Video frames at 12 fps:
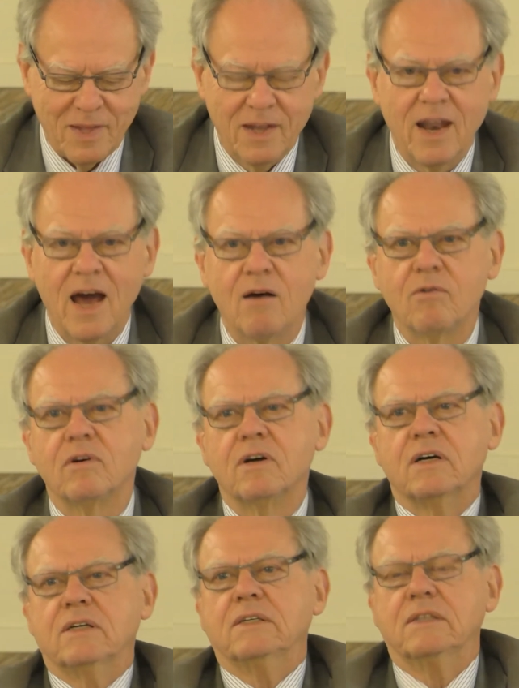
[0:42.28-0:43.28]
Now,
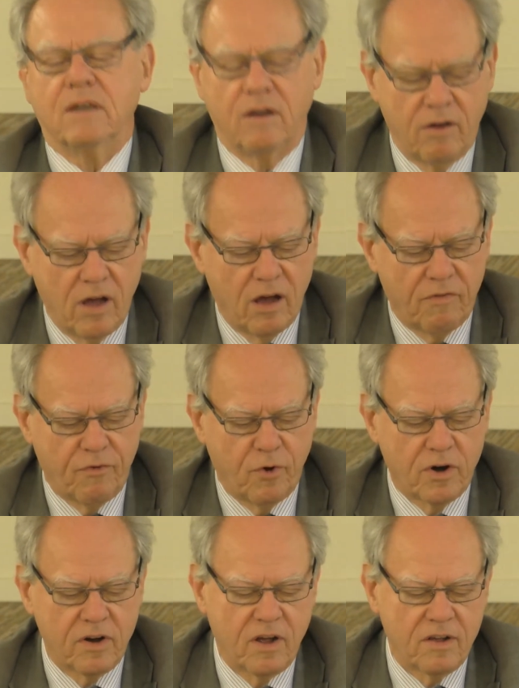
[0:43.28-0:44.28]

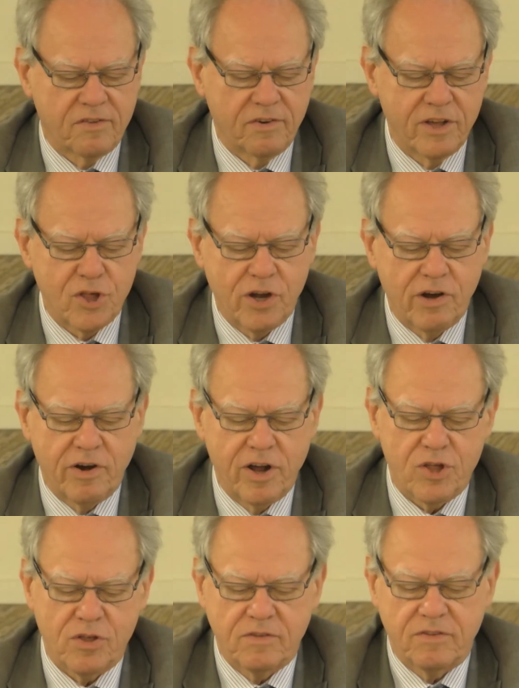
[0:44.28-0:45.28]
for 3
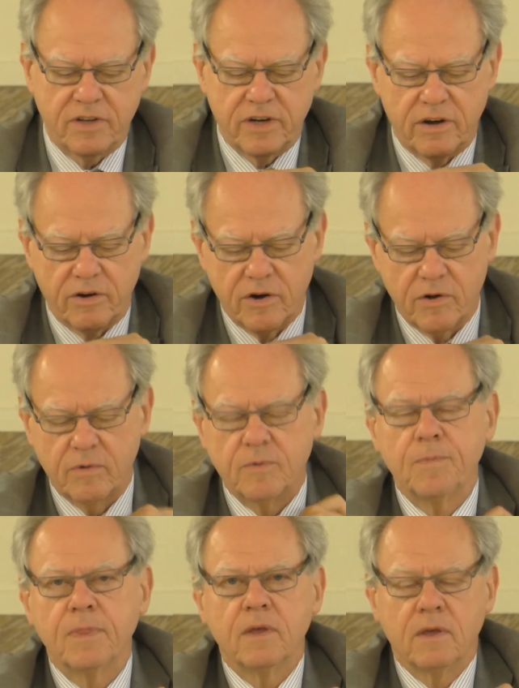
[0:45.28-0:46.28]
generations in a row,
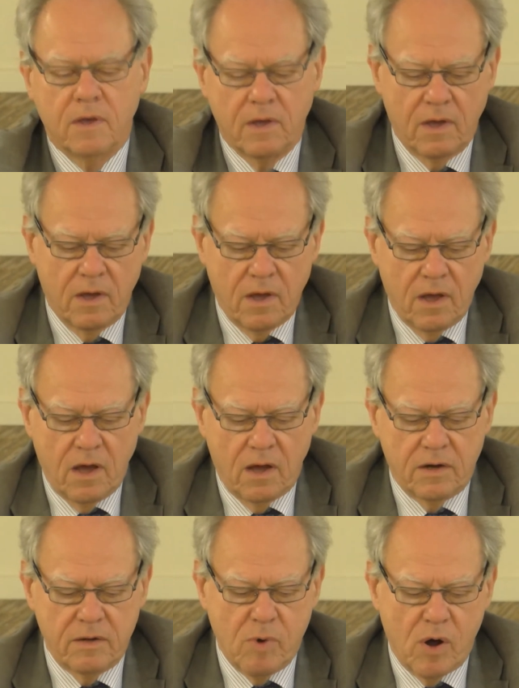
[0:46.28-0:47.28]

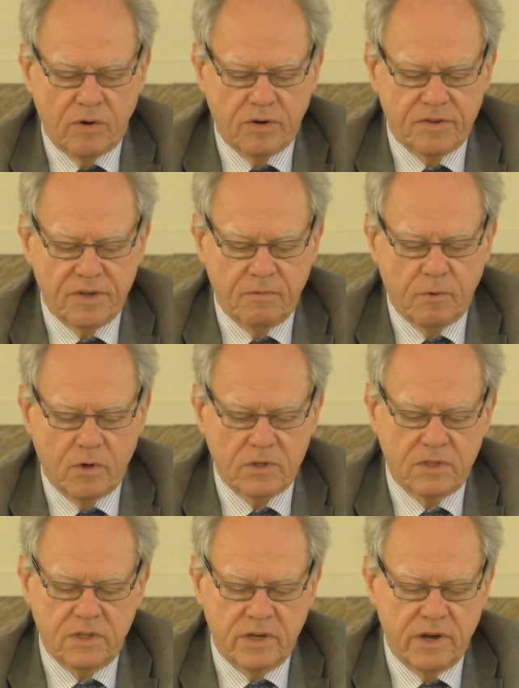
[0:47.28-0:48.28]
democracy
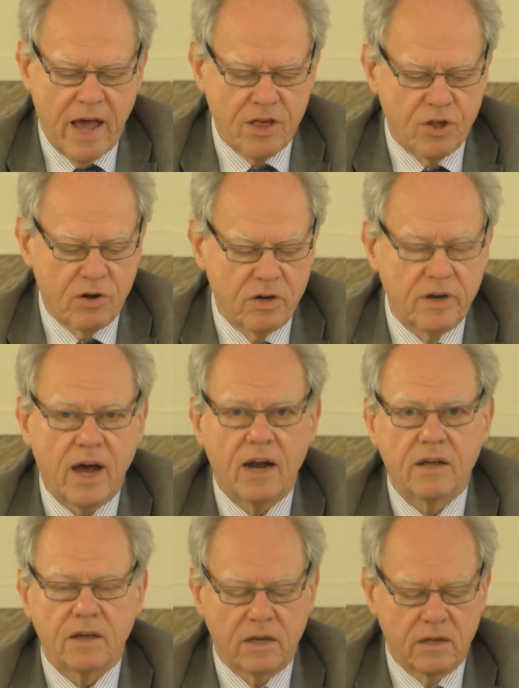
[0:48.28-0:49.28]
was the natural
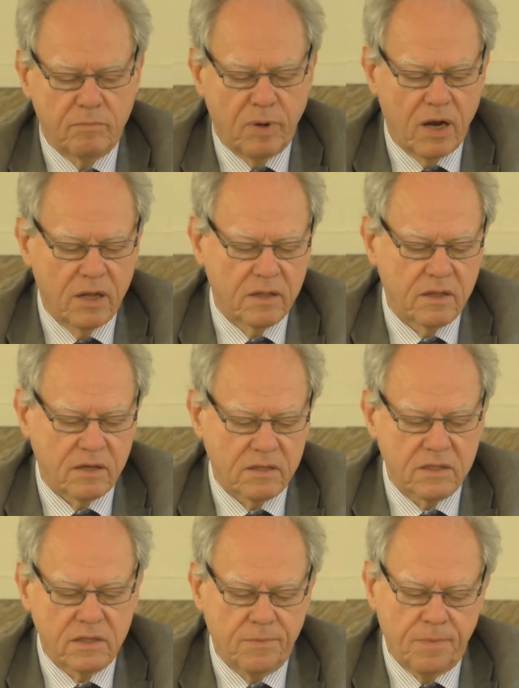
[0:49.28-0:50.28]
darling in
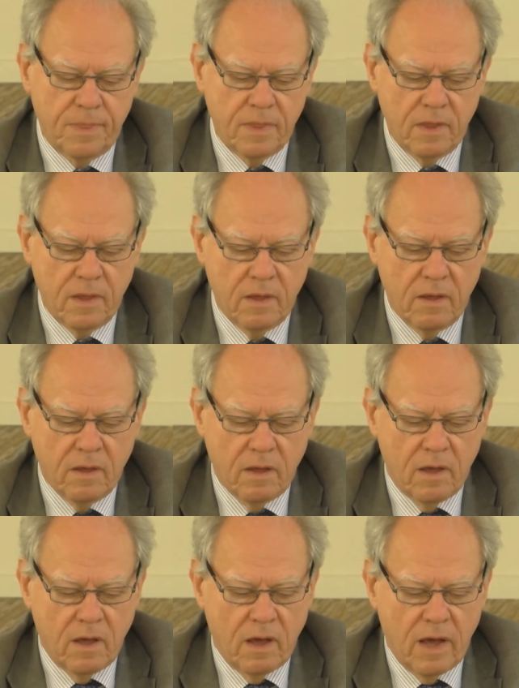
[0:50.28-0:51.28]
politics.
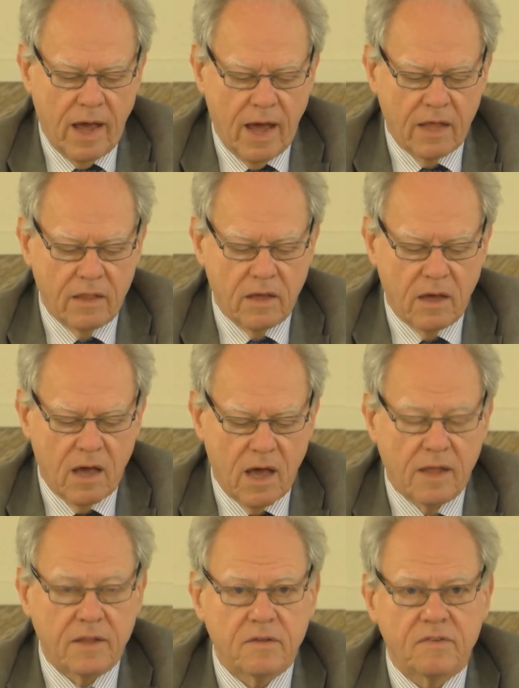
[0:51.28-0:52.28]
And
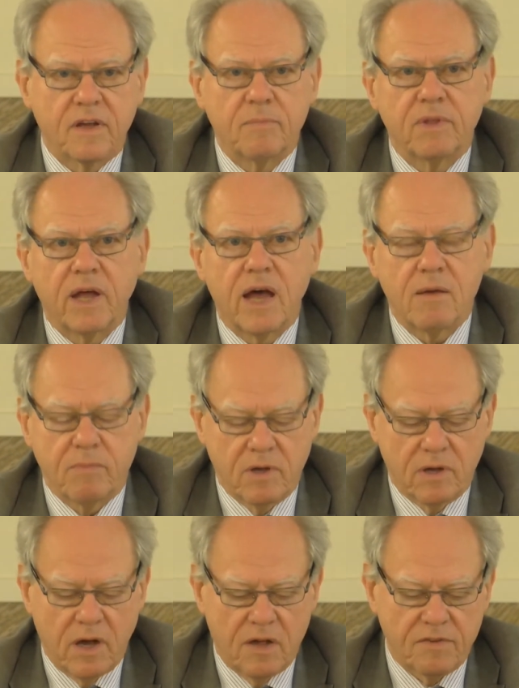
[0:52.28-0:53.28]
at the same time,
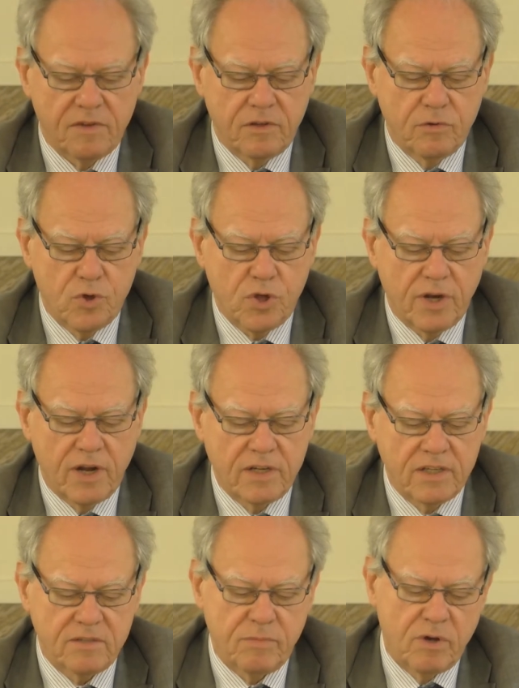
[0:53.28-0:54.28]

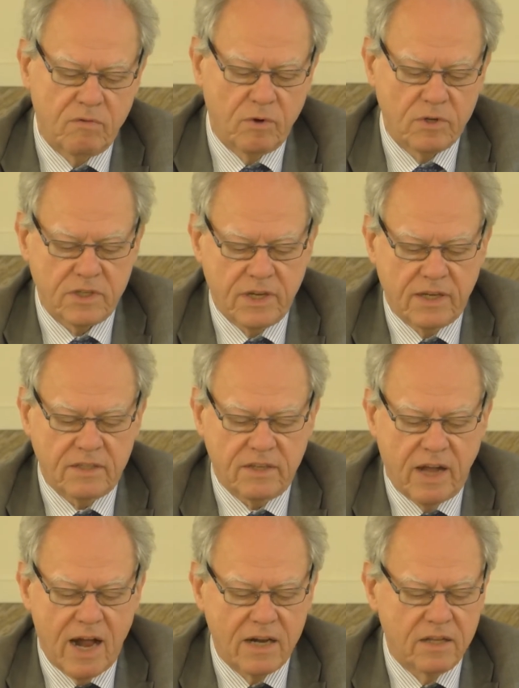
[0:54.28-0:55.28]
constitutionalism was
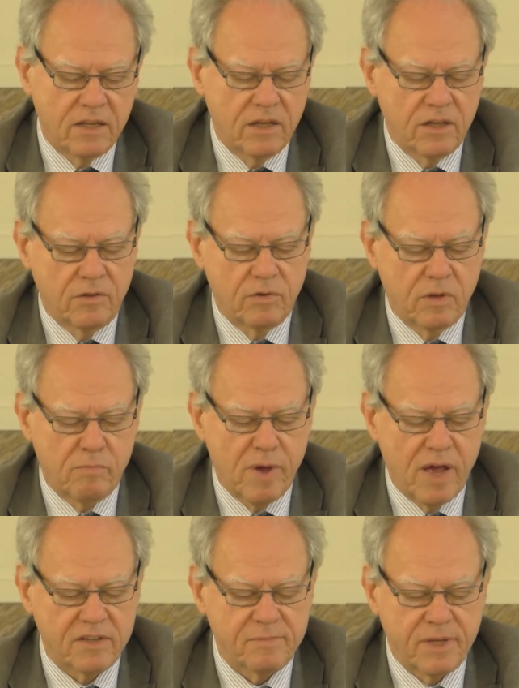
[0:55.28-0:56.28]
exiled to the
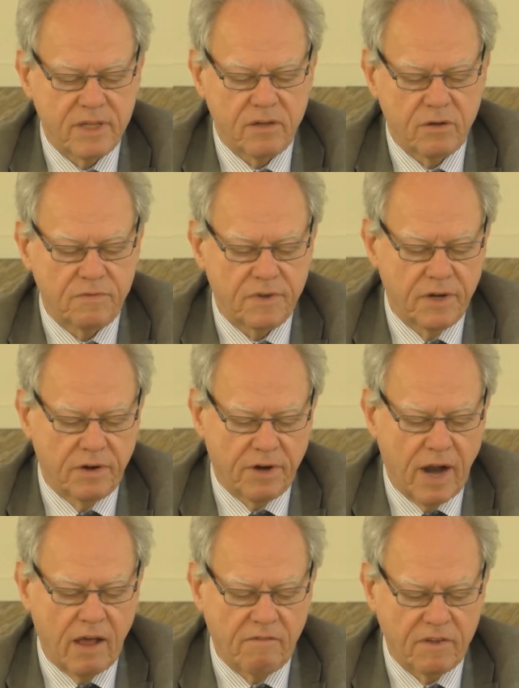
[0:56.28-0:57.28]
basement of
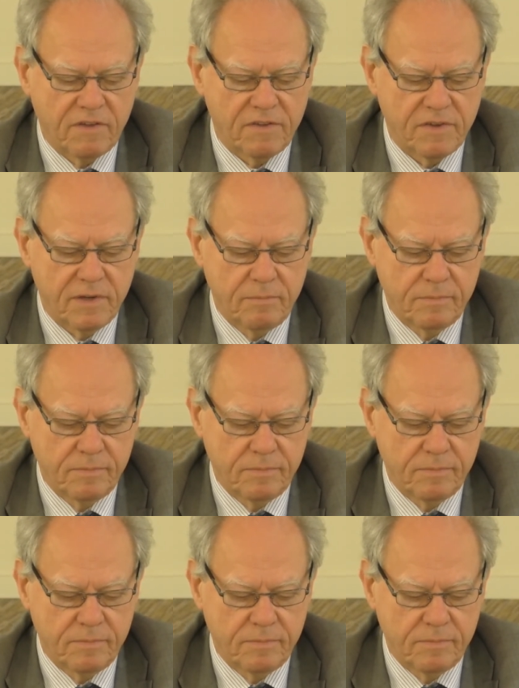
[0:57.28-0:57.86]
irrelevancy.